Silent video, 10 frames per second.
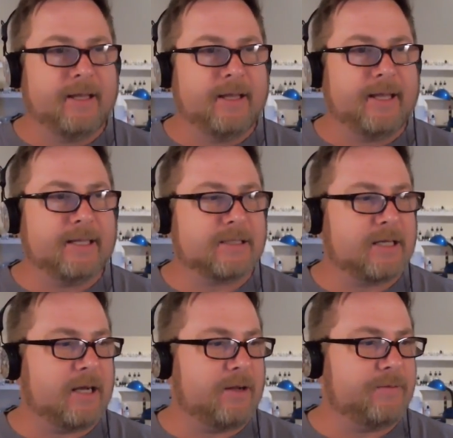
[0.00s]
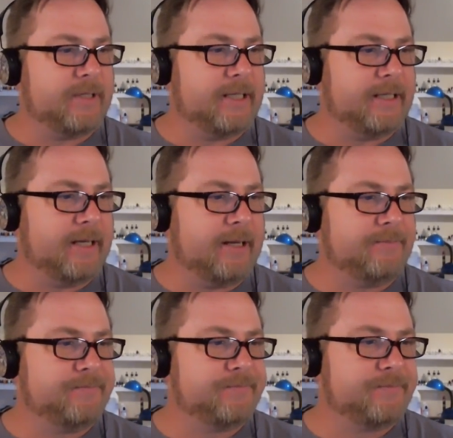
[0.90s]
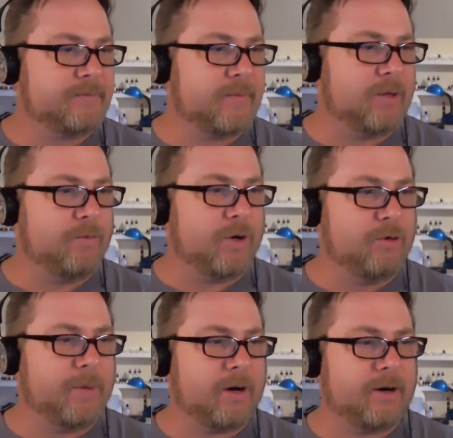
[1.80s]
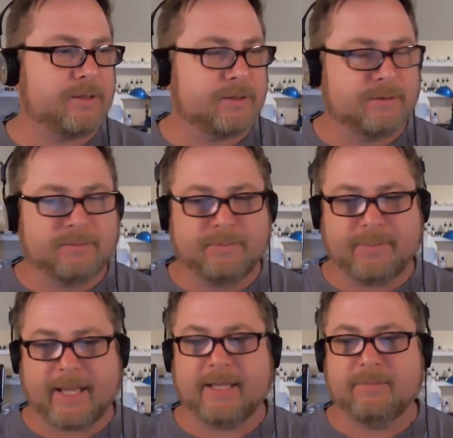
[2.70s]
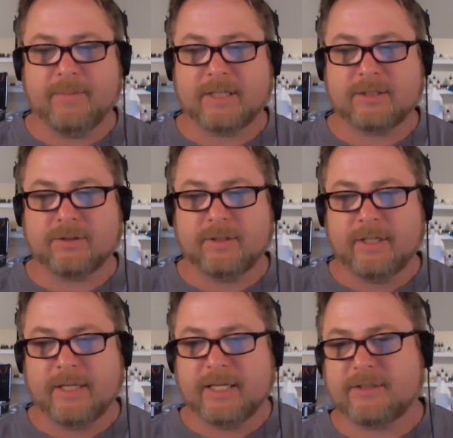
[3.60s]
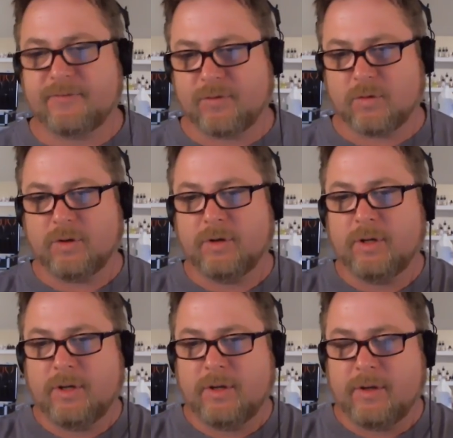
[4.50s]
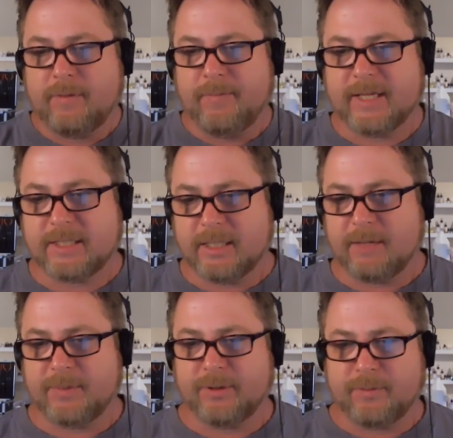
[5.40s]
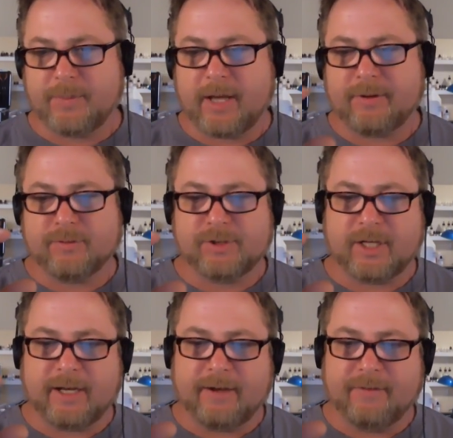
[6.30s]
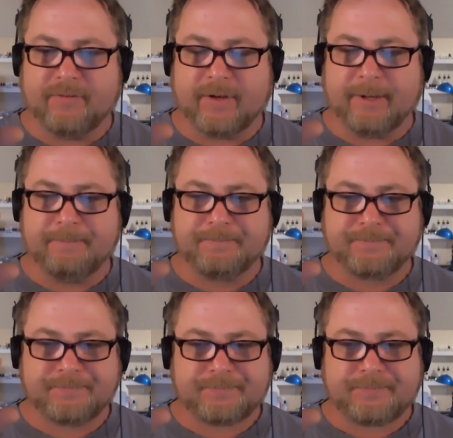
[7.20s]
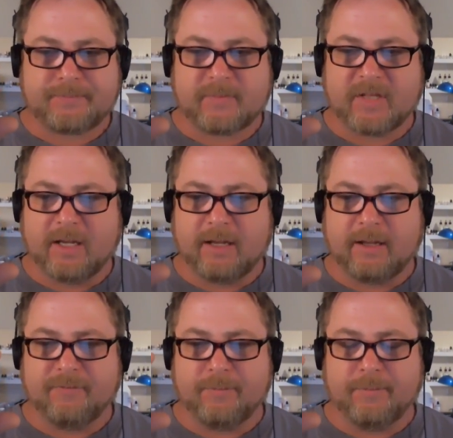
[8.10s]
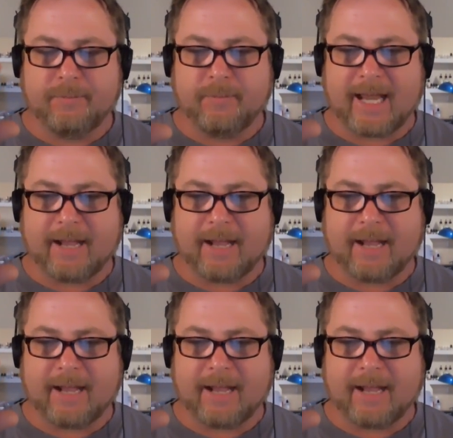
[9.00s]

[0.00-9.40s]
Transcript: It's called the Robart paint mixer. It's for mixing up little bottles of like